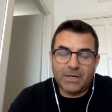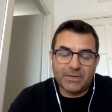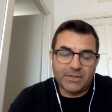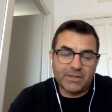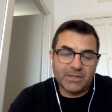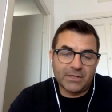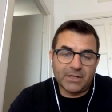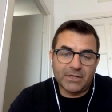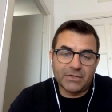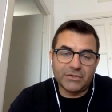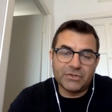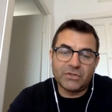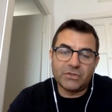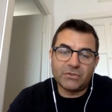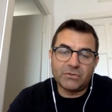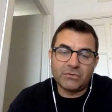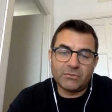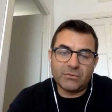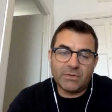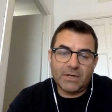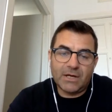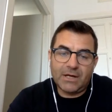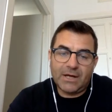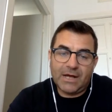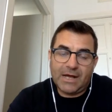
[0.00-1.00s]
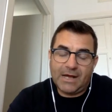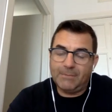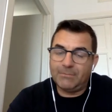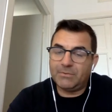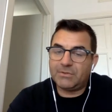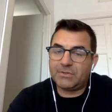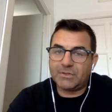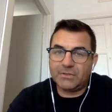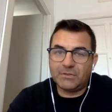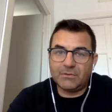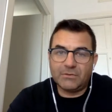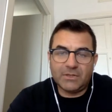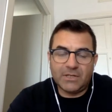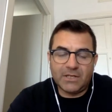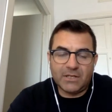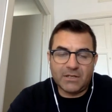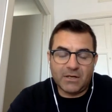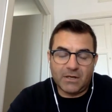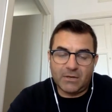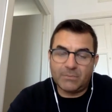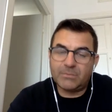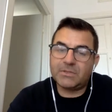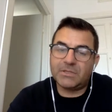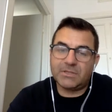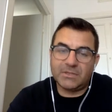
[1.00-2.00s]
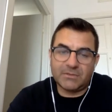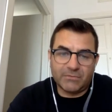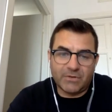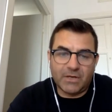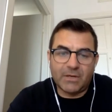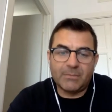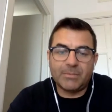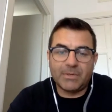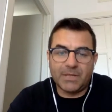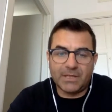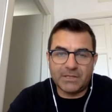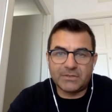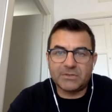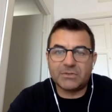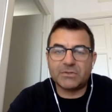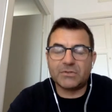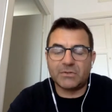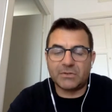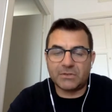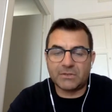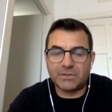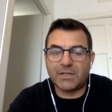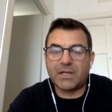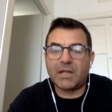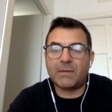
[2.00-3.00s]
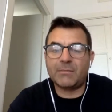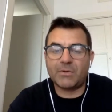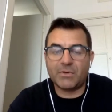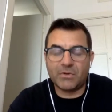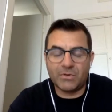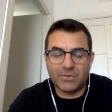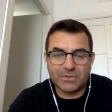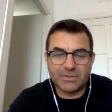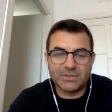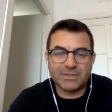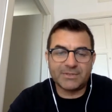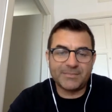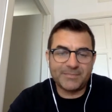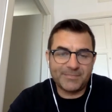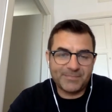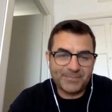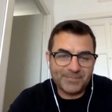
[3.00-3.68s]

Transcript: then I knew absolutely that I was in the right place as soon as I came across it.